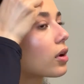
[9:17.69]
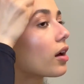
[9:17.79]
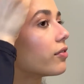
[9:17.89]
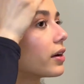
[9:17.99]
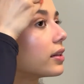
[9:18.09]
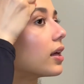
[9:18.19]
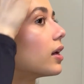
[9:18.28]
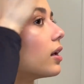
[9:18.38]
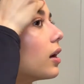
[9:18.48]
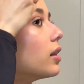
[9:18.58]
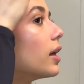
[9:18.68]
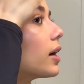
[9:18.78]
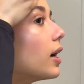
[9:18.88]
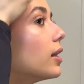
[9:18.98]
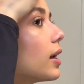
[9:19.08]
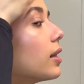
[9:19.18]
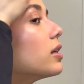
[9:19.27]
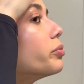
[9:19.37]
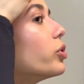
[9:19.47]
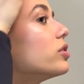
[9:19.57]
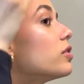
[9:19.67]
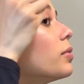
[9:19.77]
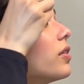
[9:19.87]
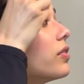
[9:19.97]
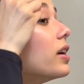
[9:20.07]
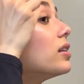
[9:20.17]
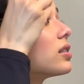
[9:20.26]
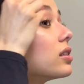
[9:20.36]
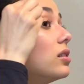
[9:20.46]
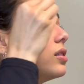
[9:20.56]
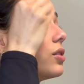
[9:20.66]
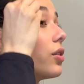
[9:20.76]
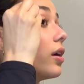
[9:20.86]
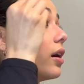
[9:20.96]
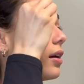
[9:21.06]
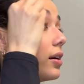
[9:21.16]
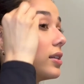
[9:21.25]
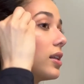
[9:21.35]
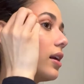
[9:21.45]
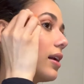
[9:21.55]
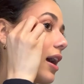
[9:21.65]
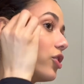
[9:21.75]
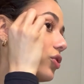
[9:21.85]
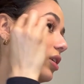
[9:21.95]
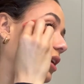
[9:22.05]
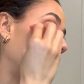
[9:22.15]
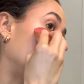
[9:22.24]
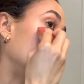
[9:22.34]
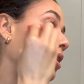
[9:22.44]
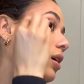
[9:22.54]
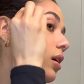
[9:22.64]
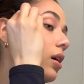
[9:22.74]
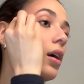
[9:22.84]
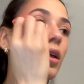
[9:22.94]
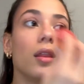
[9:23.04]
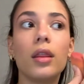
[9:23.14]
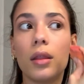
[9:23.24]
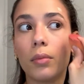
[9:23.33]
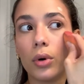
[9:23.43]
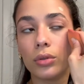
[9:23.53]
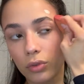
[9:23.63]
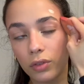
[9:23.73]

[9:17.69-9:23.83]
I find that I like highlighting these points of my face because these are the areas that naturally get the most